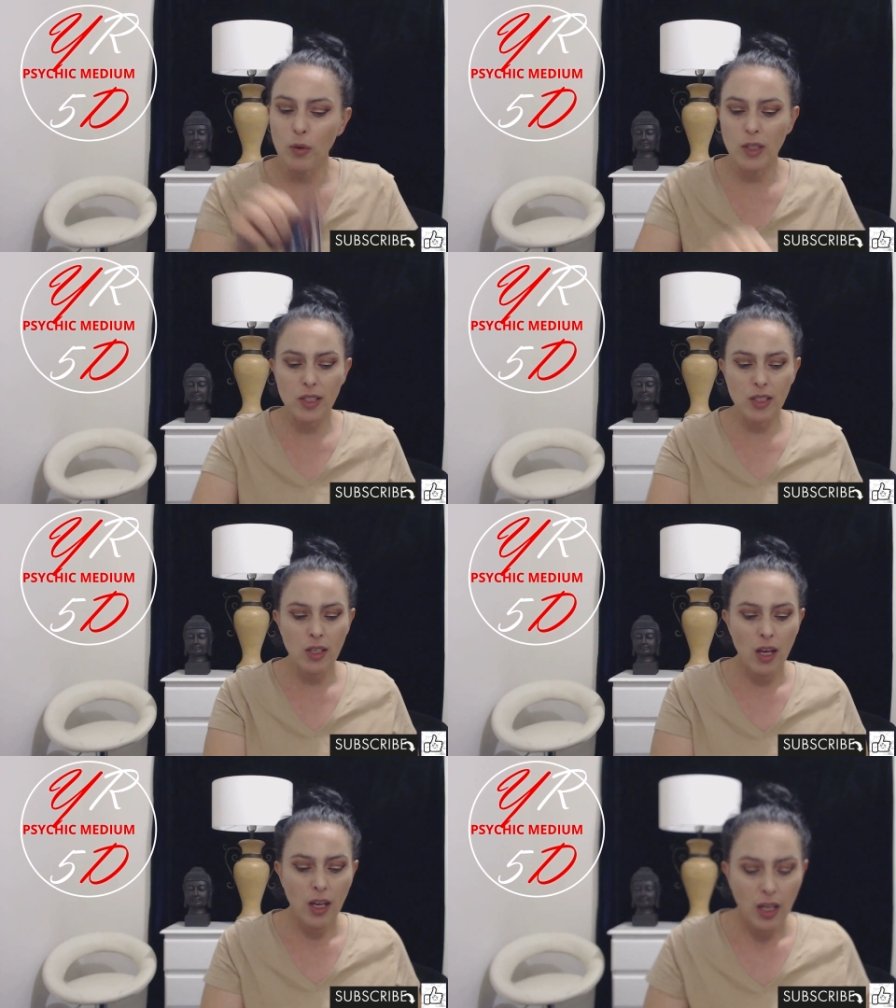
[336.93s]
It's,
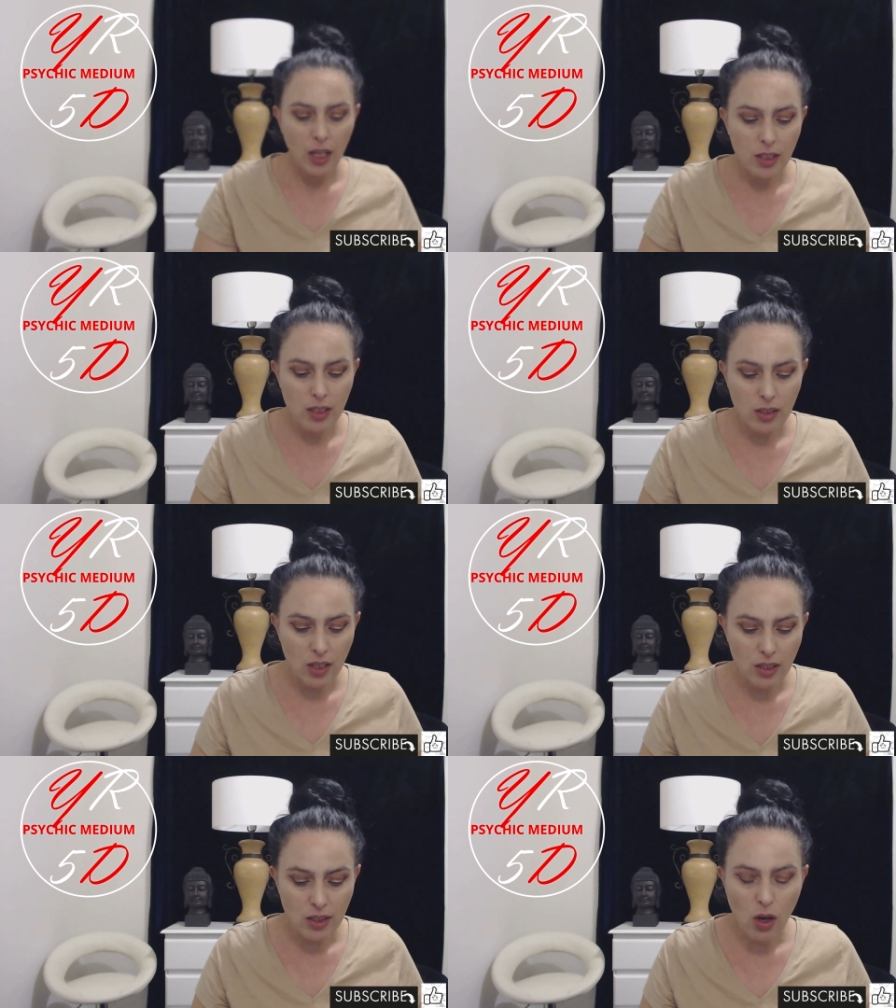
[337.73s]
it's,
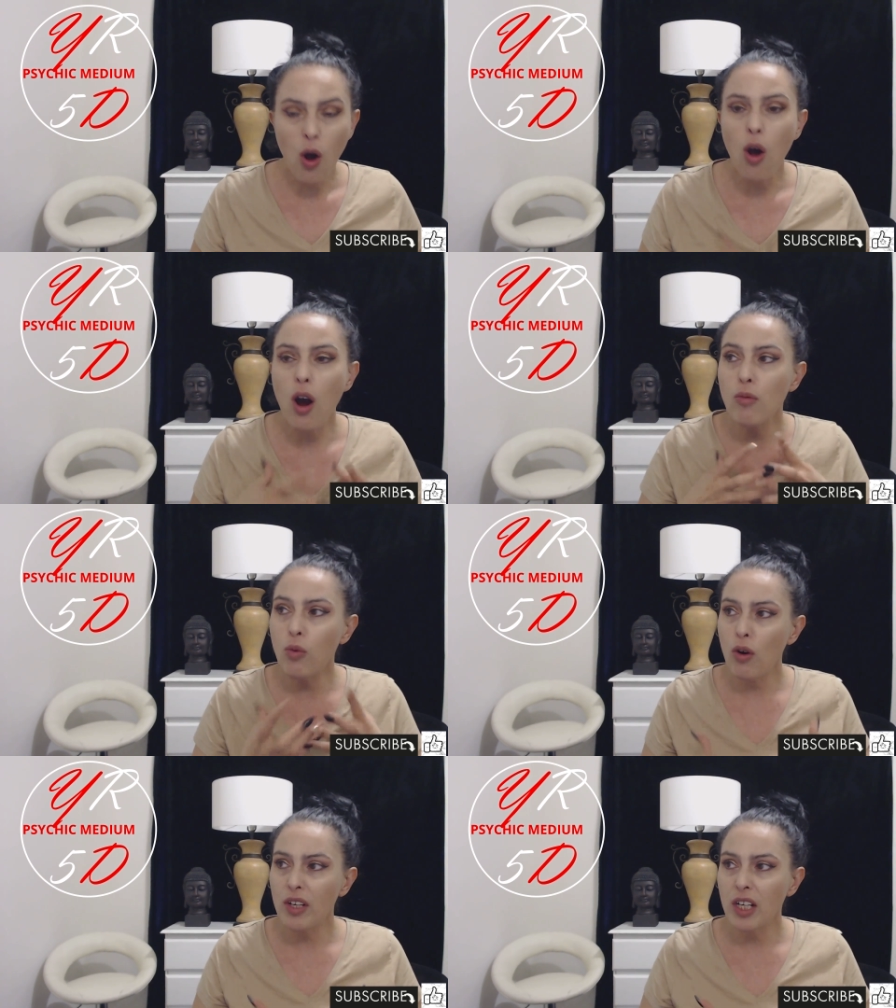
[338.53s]
it's
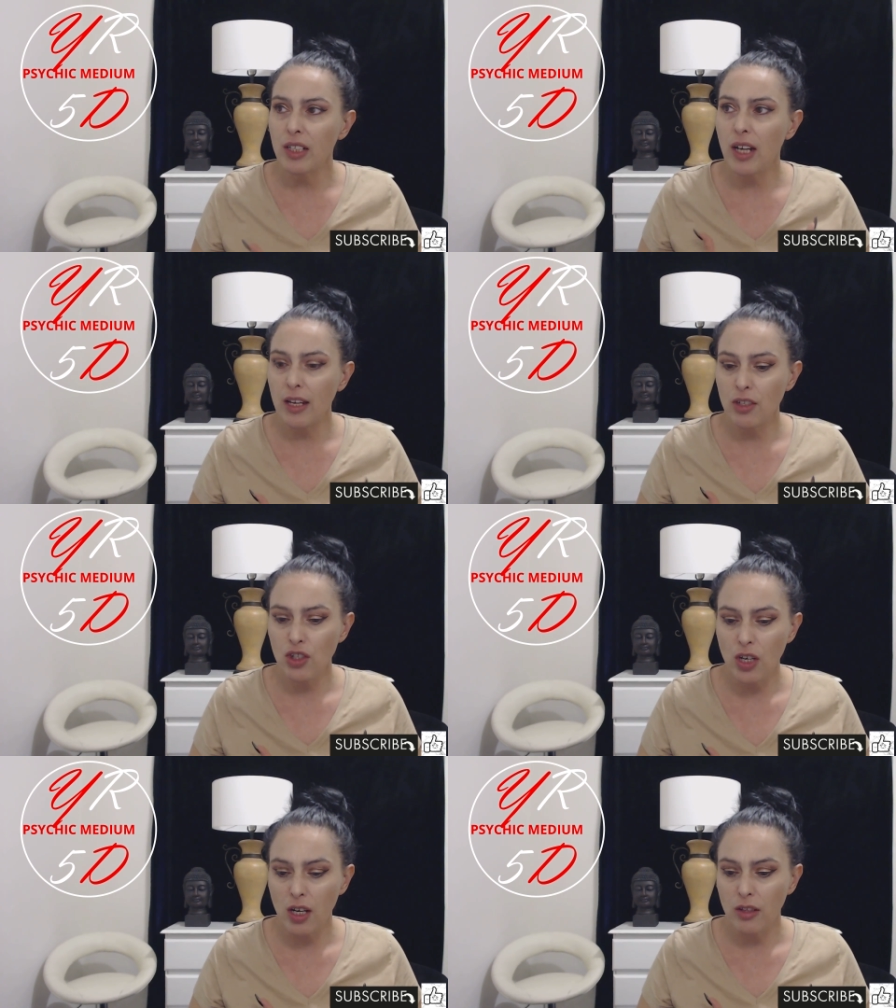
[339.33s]
Chiron in
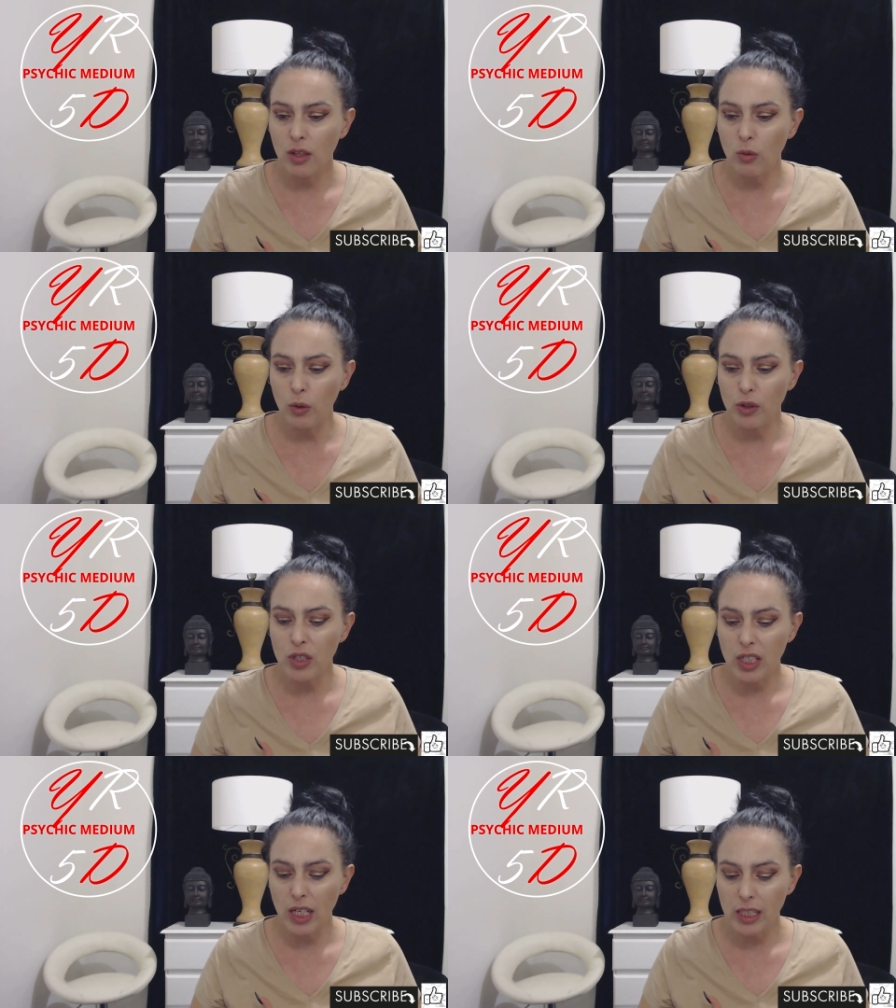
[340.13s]
nature, the
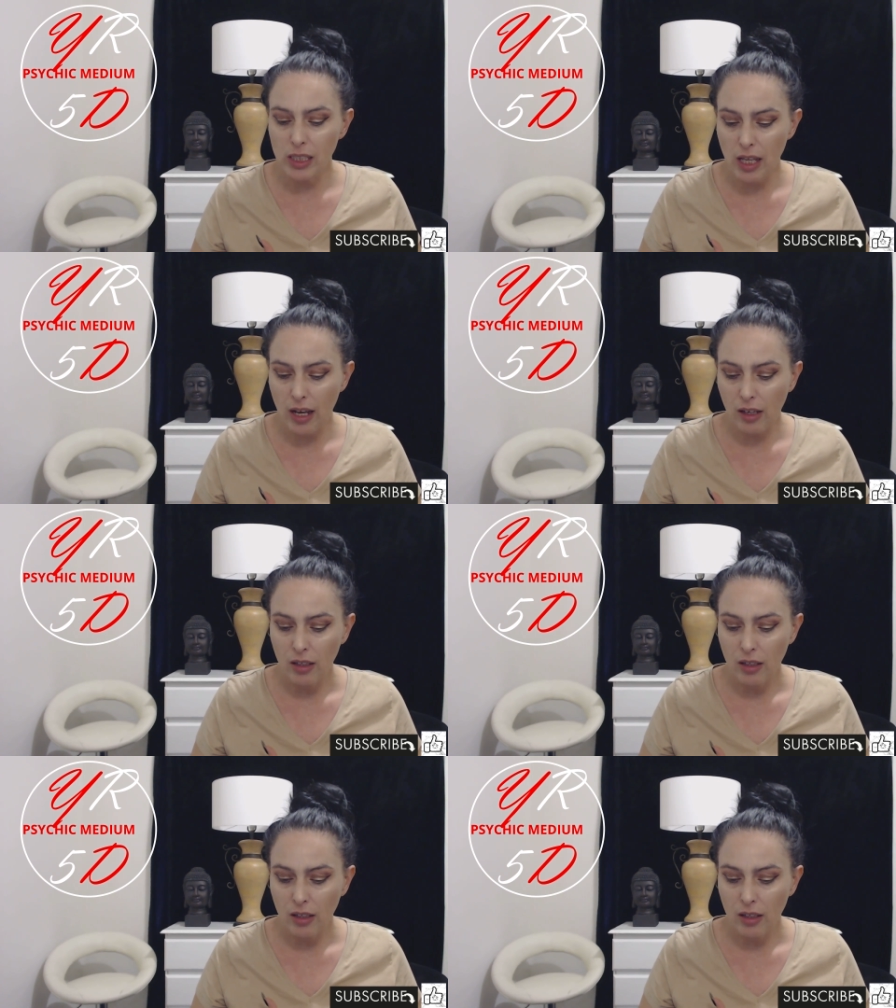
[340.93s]
wounded healer,